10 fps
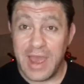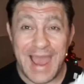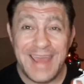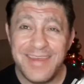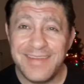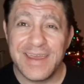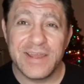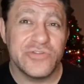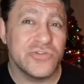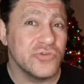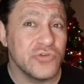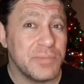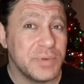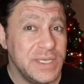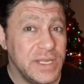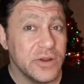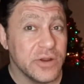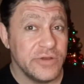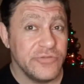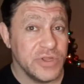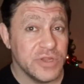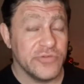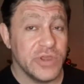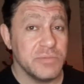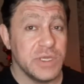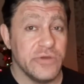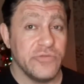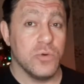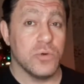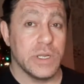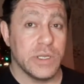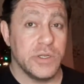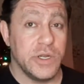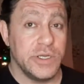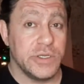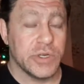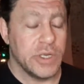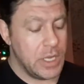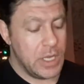I think that could still drop a deer and feed the family if you were a good hunter.